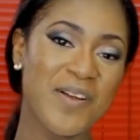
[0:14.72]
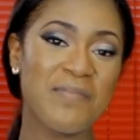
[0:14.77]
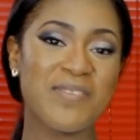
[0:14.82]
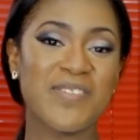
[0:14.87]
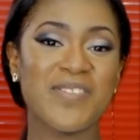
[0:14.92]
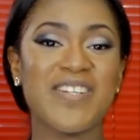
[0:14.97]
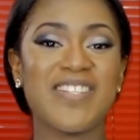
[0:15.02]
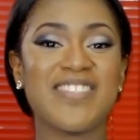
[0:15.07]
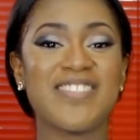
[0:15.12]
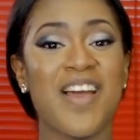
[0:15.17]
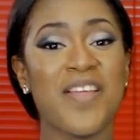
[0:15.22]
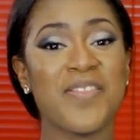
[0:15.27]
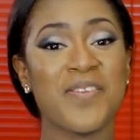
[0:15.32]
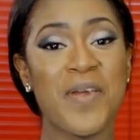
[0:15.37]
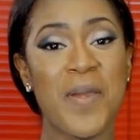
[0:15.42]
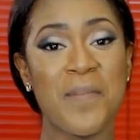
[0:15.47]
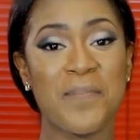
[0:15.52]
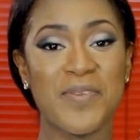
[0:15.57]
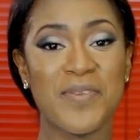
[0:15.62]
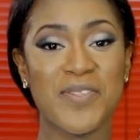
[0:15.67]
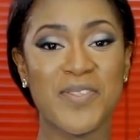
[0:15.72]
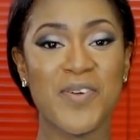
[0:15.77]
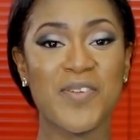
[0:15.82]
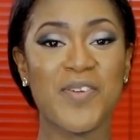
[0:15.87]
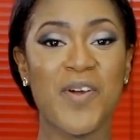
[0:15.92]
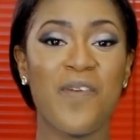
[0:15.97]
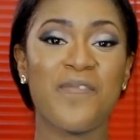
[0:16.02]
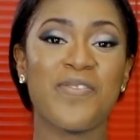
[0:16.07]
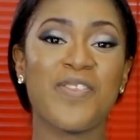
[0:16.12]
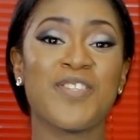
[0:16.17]
to another episode
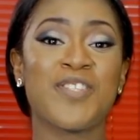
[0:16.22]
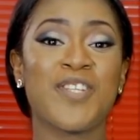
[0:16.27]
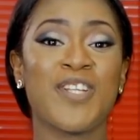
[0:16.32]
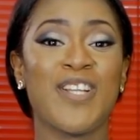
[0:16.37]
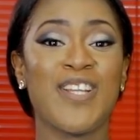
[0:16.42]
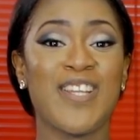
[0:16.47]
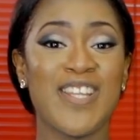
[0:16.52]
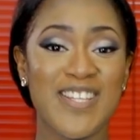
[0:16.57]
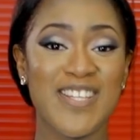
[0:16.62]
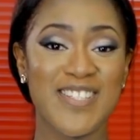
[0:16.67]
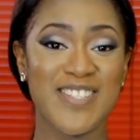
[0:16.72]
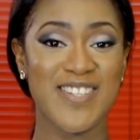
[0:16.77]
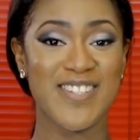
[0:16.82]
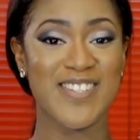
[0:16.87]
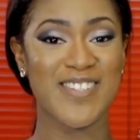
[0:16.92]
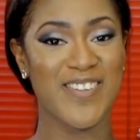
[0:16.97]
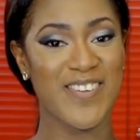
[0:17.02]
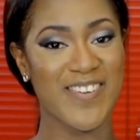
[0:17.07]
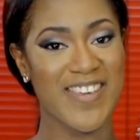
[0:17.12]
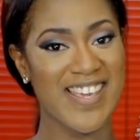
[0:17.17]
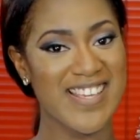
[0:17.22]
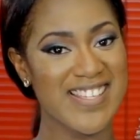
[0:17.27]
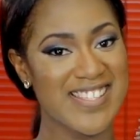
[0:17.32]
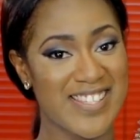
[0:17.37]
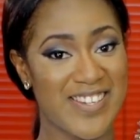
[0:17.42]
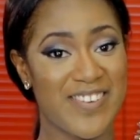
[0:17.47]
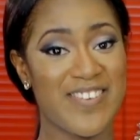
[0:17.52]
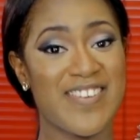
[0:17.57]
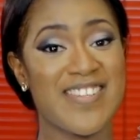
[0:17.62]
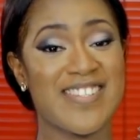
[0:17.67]
of the Zeelicious cooking
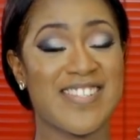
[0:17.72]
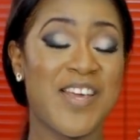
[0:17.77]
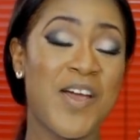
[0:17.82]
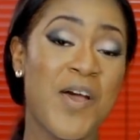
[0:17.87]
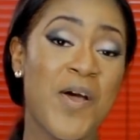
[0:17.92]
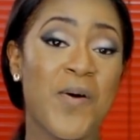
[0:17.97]
series.